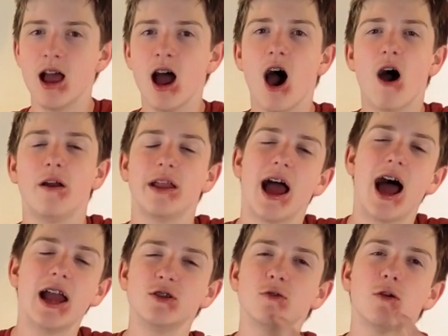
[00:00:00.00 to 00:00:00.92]
Oh yeah, I
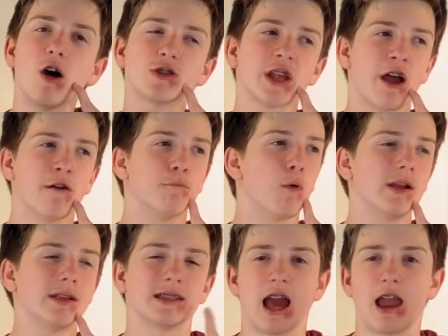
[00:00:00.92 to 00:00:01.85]
do also have
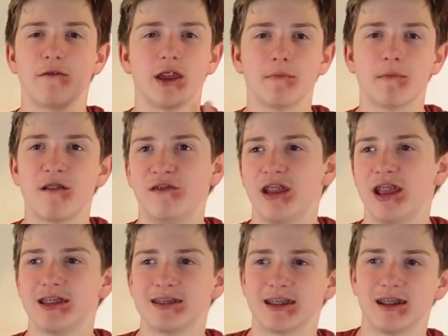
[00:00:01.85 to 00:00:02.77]
poison ivy on my
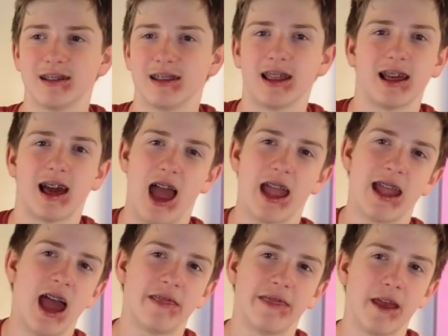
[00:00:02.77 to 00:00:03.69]
face. I
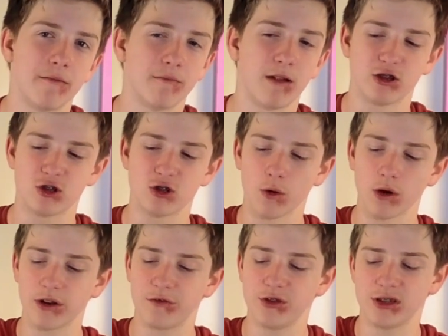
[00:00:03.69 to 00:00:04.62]
had that in my short.
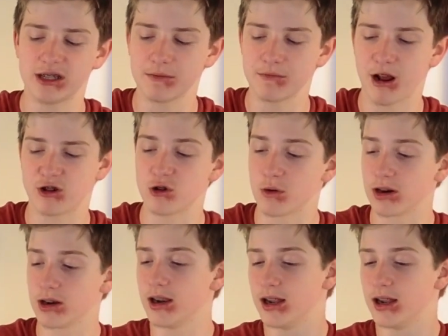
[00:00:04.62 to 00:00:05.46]
If you see my short,